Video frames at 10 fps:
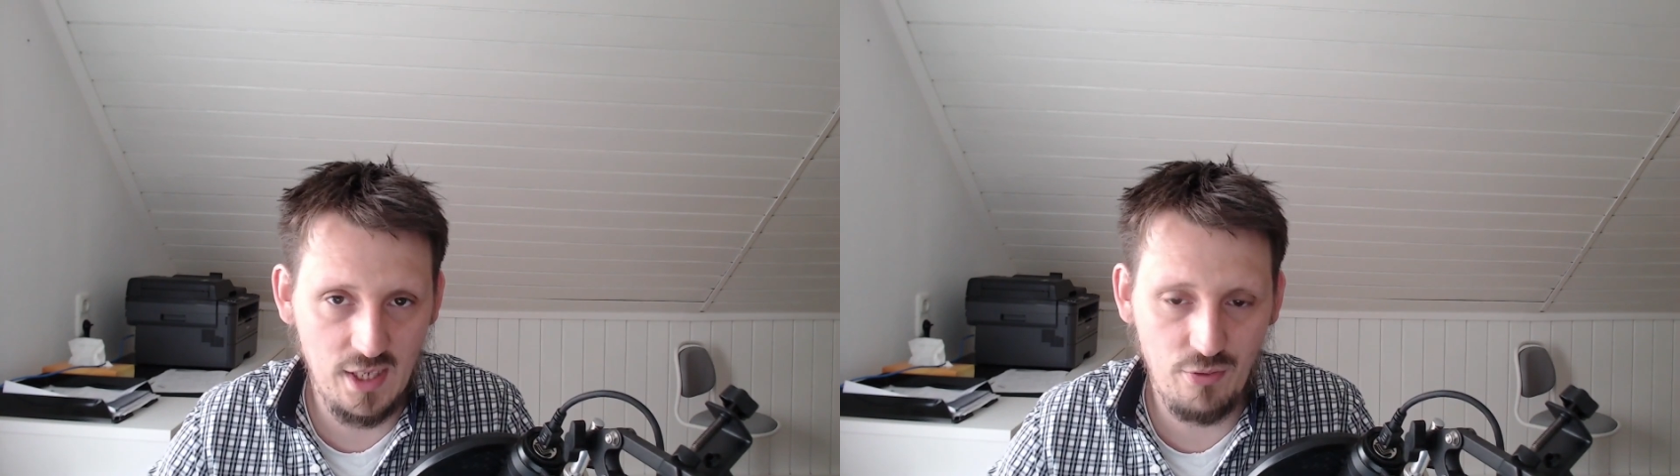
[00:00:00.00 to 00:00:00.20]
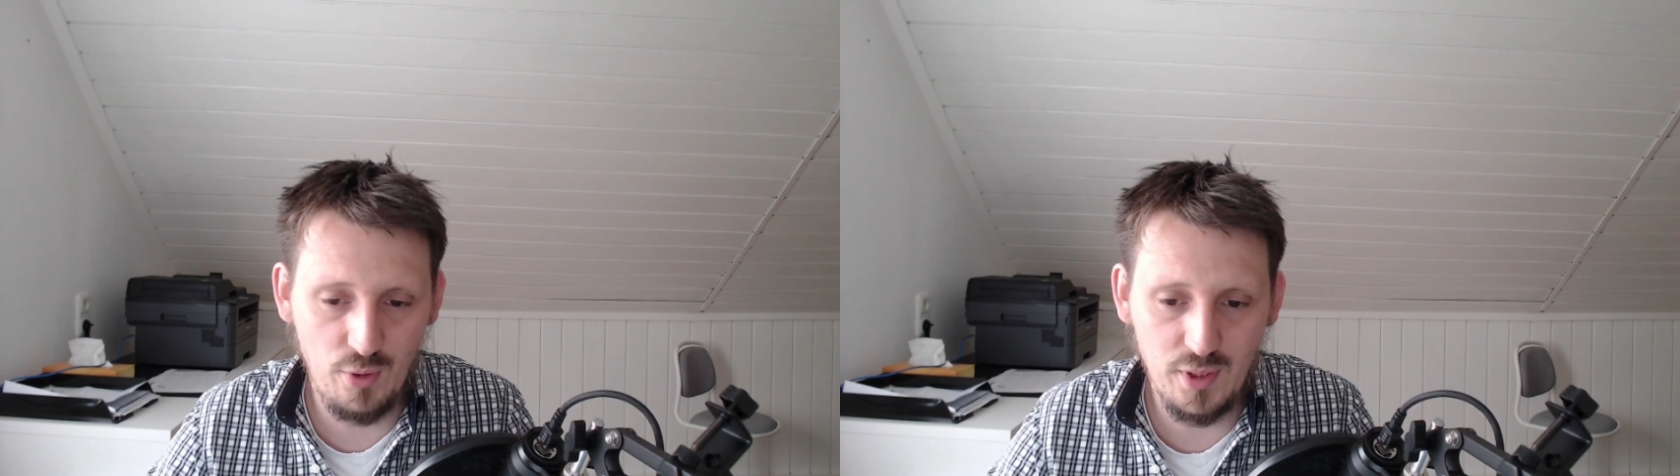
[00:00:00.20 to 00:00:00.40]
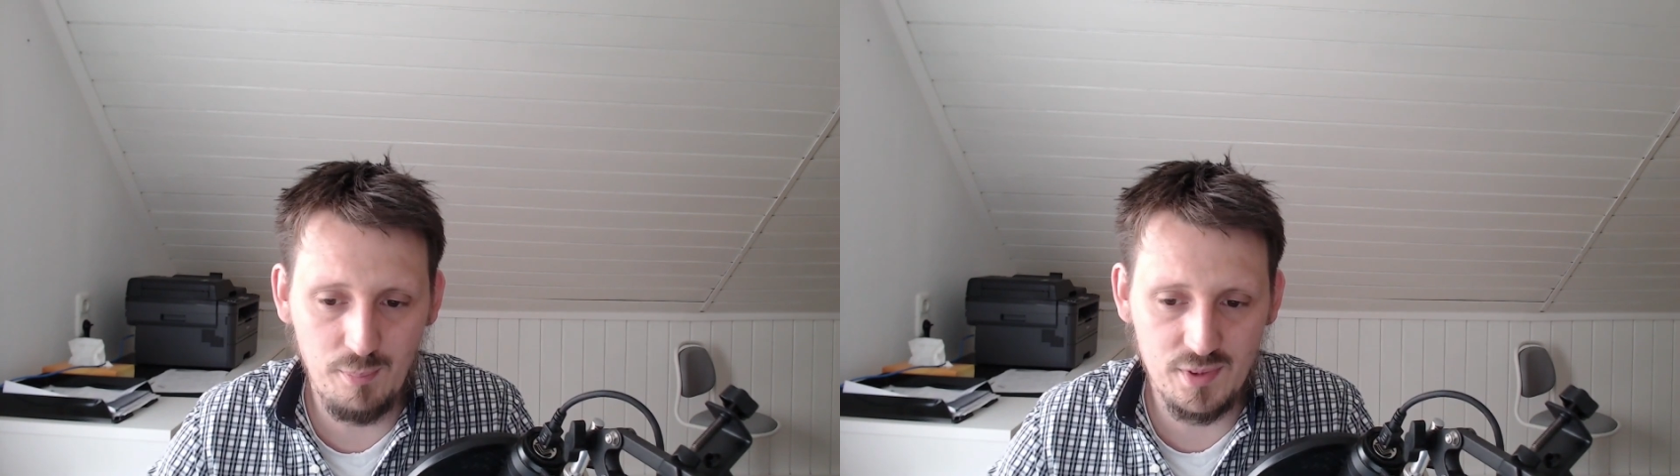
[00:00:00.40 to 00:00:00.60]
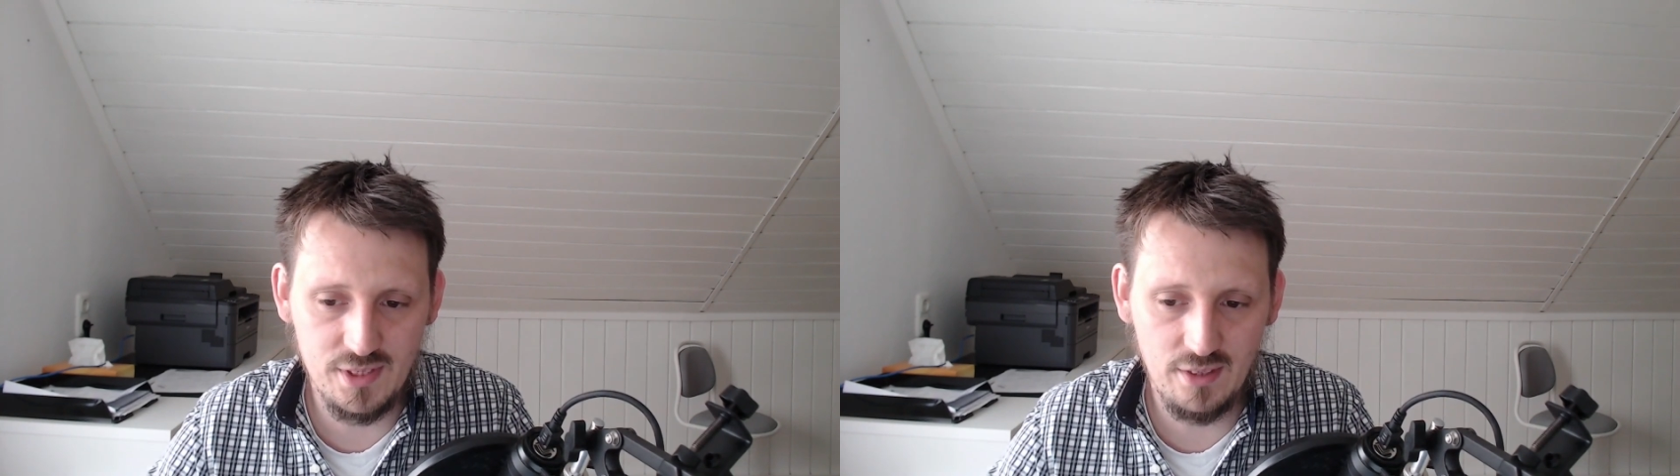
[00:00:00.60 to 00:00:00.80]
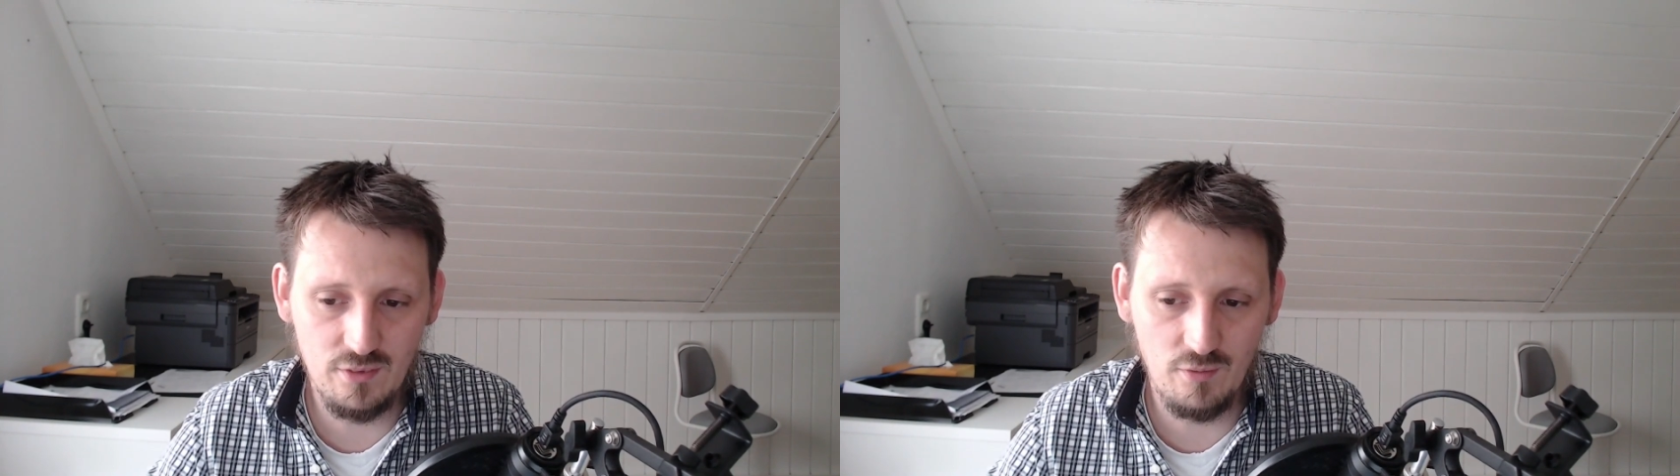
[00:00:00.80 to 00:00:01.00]

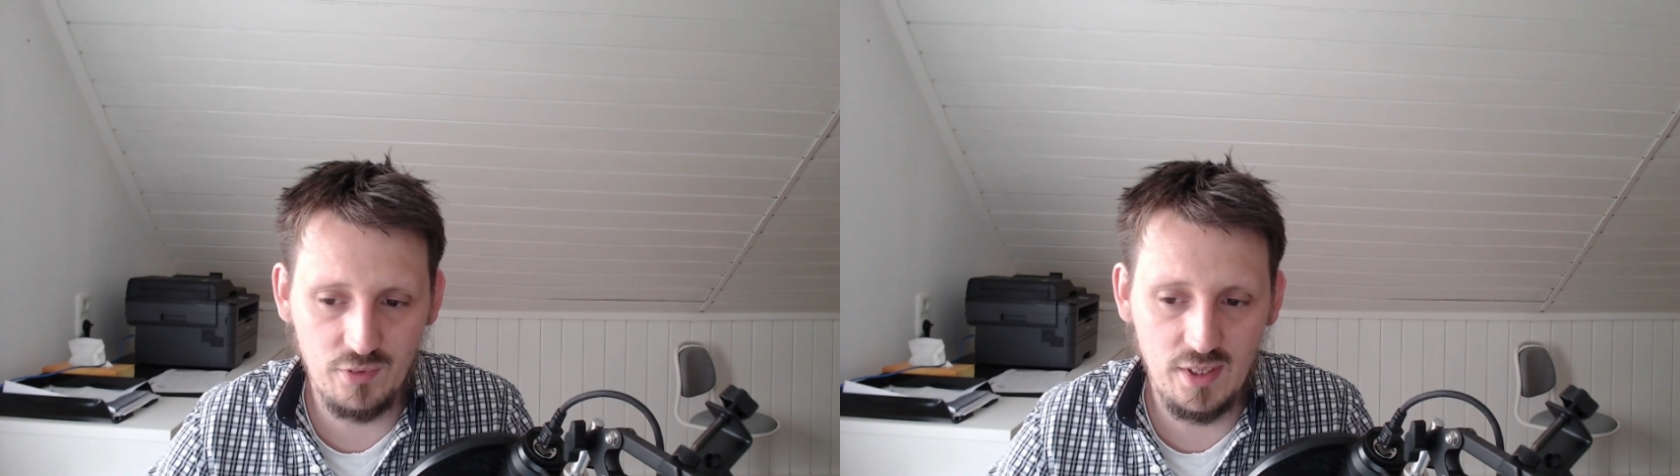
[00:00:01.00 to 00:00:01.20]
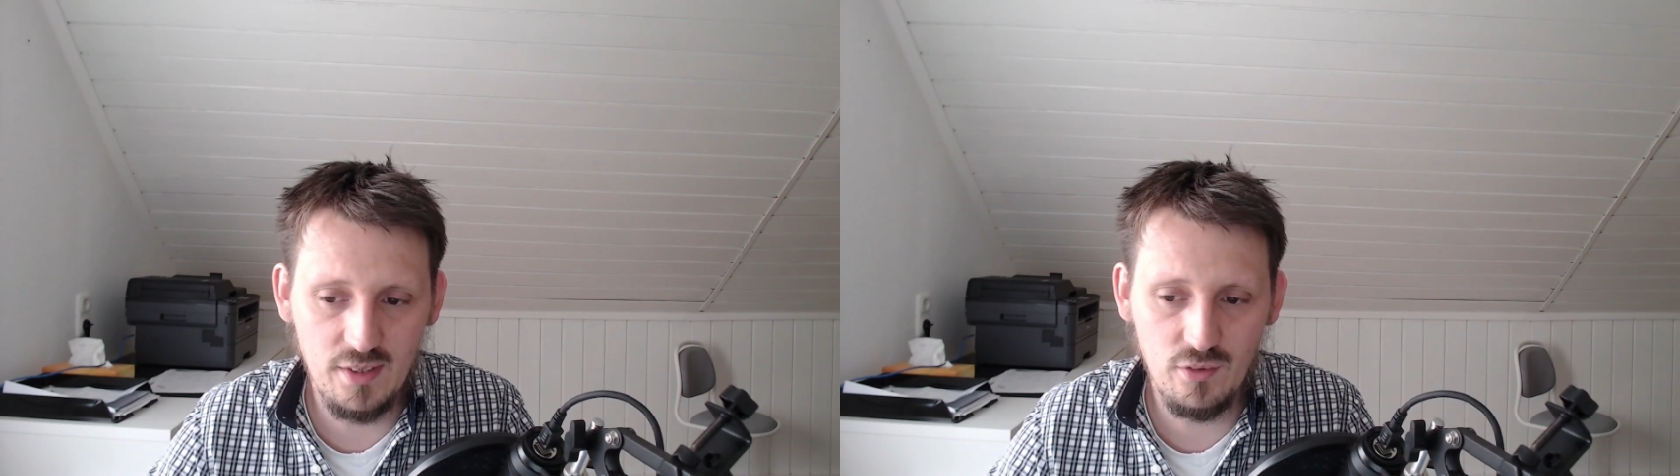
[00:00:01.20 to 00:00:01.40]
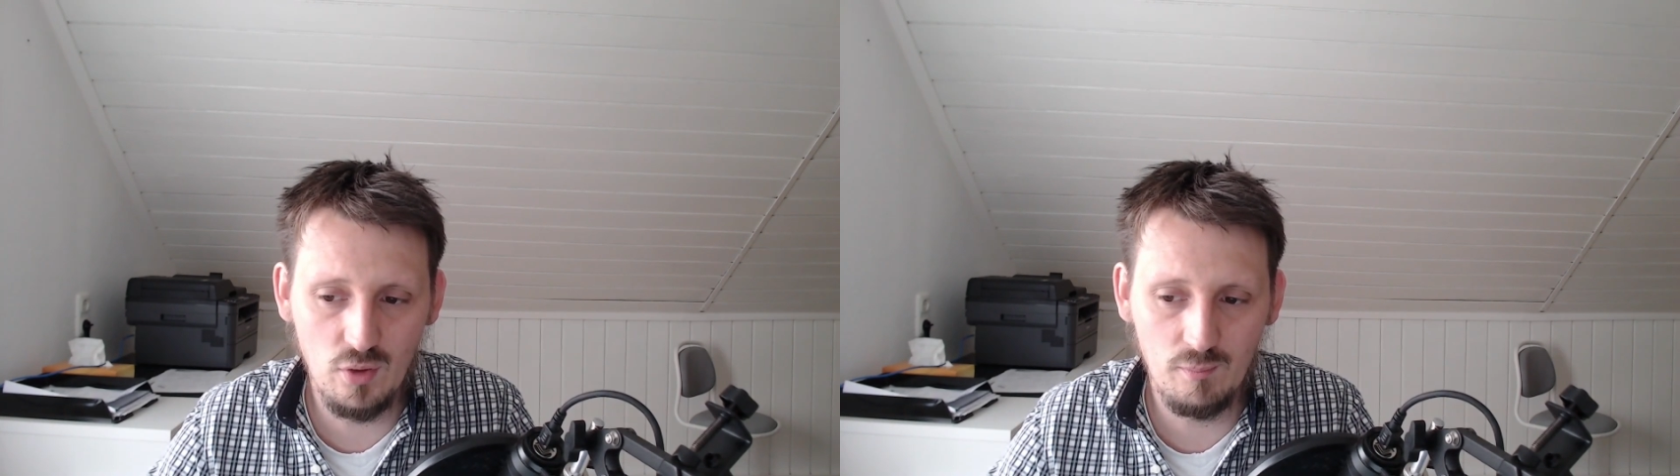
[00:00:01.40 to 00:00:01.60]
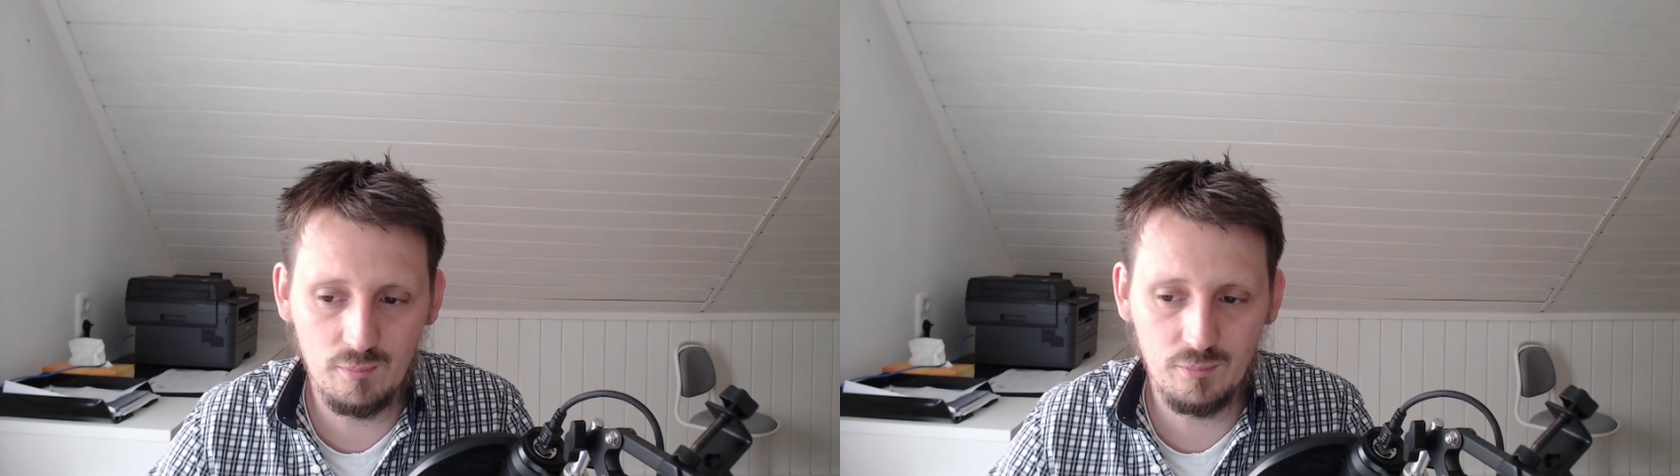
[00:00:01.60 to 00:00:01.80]
30% of the lithium